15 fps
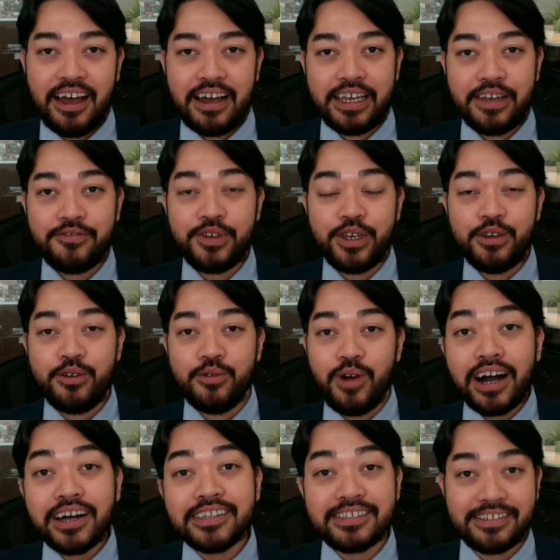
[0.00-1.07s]
If you
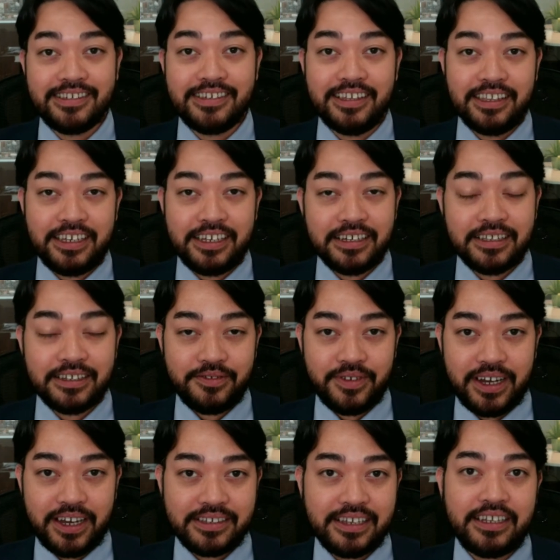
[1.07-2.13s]
want legal
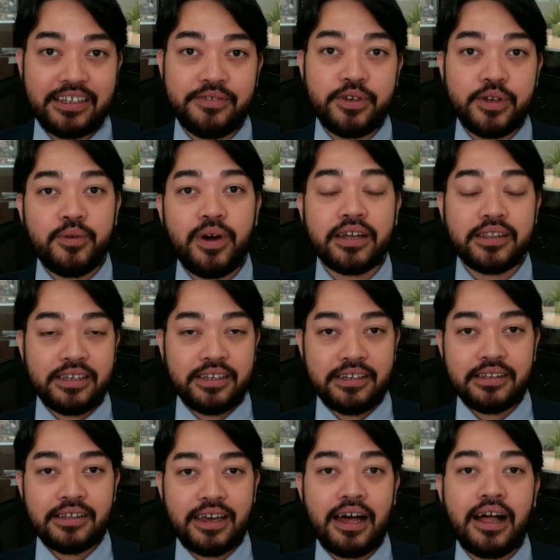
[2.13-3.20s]
advice and if you want
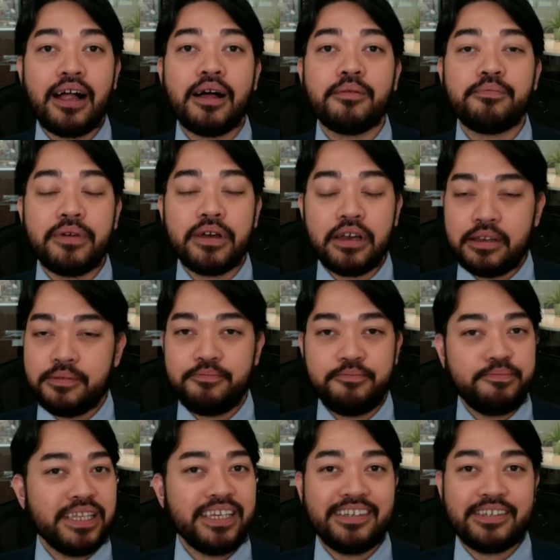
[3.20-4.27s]
legal help,
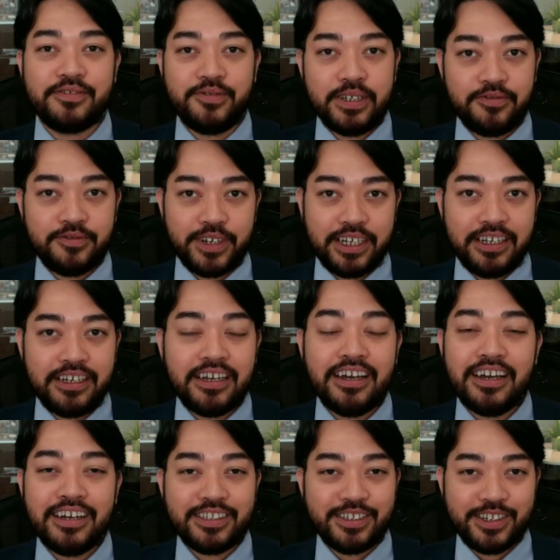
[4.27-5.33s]
please feel free
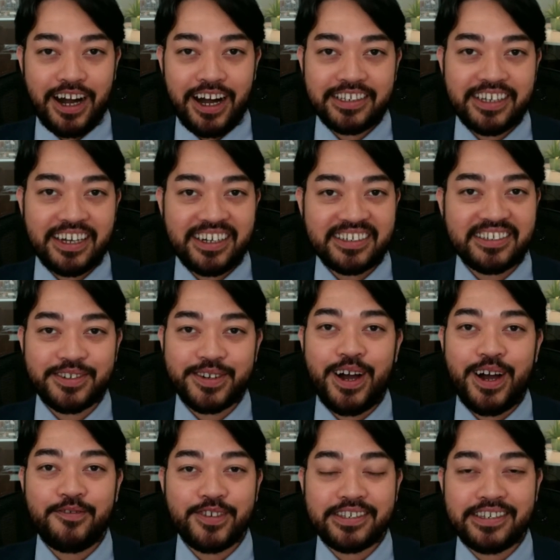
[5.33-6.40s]
to contact our
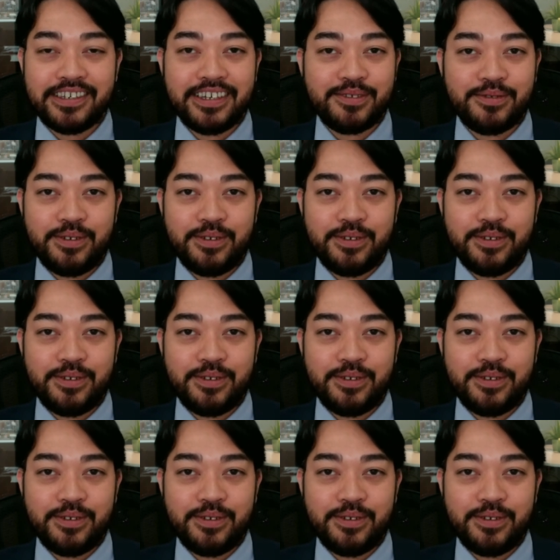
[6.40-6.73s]
offices.